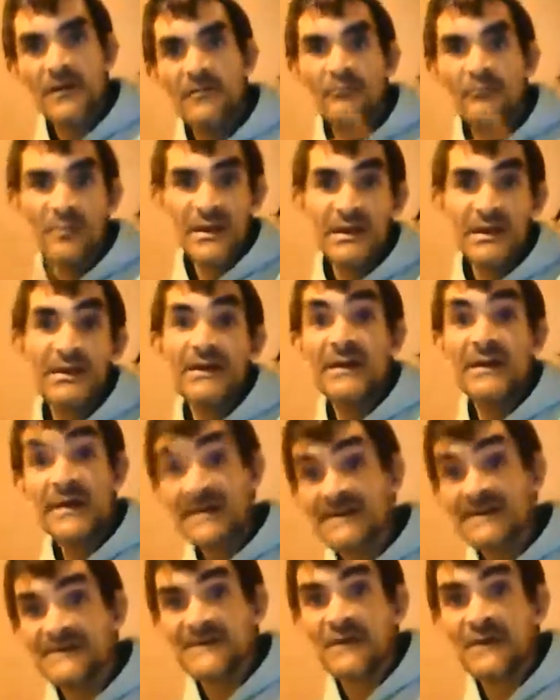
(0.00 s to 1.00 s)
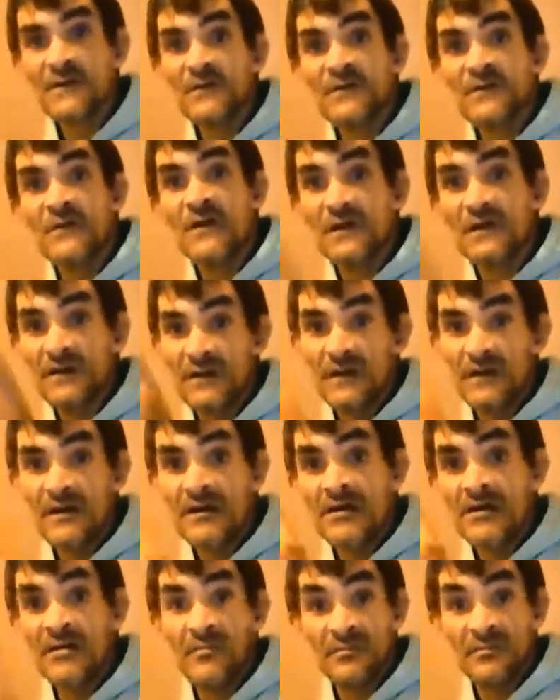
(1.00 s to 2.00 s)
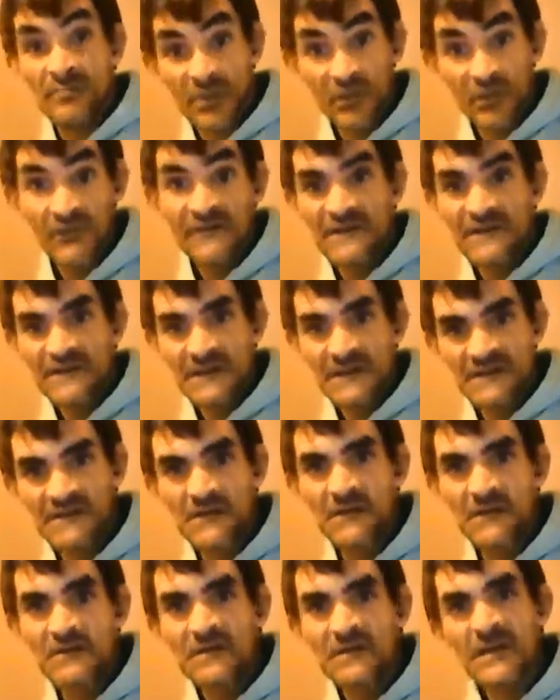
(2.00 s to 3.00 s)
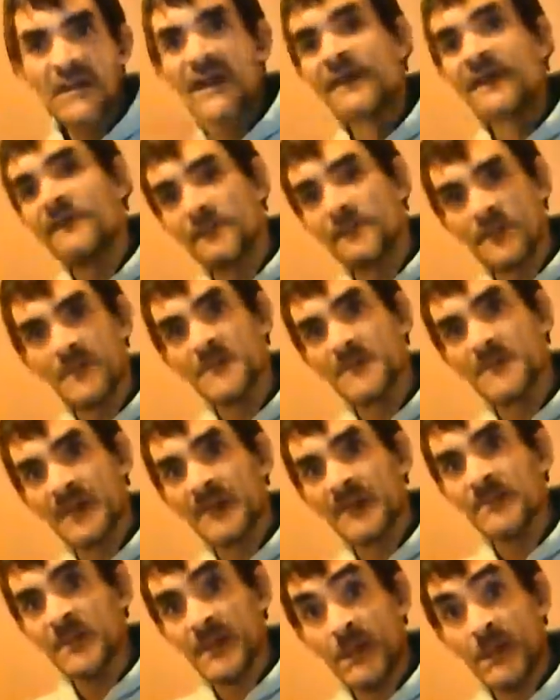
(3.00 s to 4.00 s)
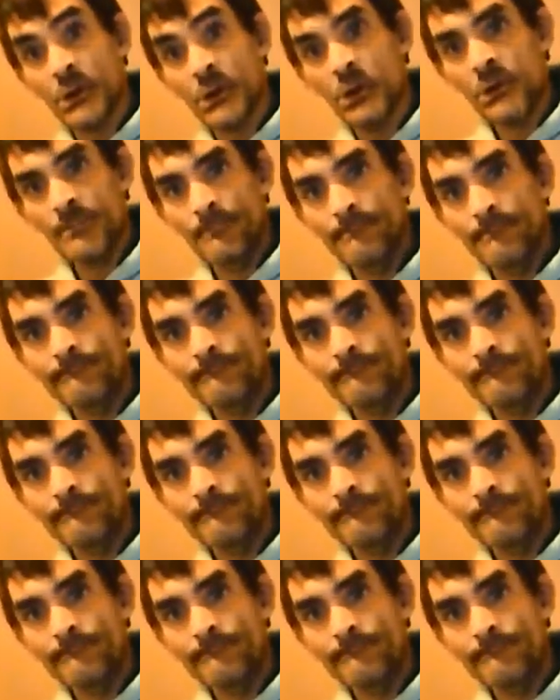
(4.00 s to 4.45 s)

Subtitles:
Mia and Soldier are both sisters. They came from the same litter.